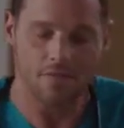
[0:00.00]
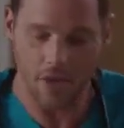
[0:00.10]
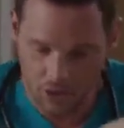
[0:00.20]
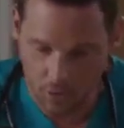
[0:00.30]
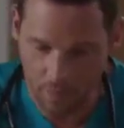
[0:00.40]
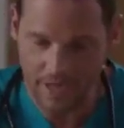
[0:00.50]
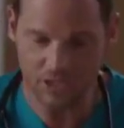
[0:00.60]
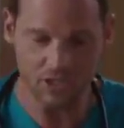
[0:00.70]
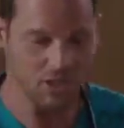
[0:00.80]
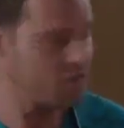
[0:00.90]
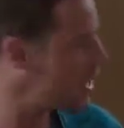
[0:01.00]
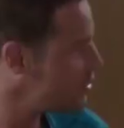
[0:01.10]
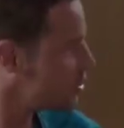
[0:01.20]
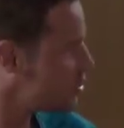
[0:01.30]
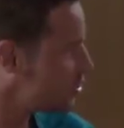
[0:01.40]
There's your patience.
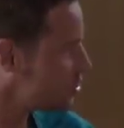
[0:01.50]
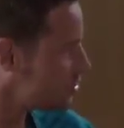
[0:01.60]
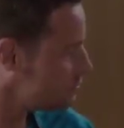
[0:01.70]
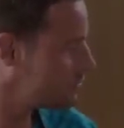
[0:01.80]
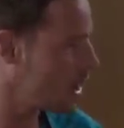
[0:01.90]
There's your surgical.